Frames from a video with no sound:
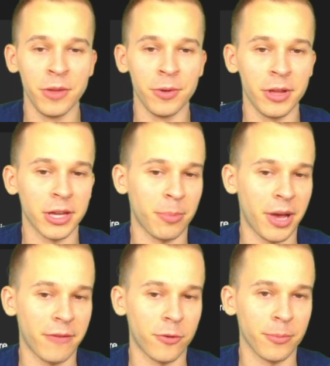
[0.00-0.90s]
really like the
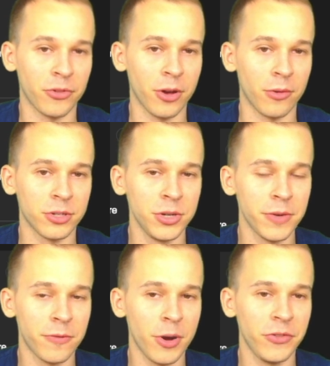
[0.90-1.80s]
platform. So, two
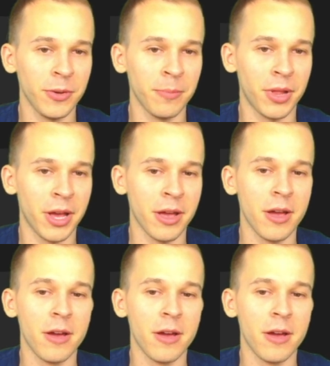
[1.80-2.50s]
different ways you can play.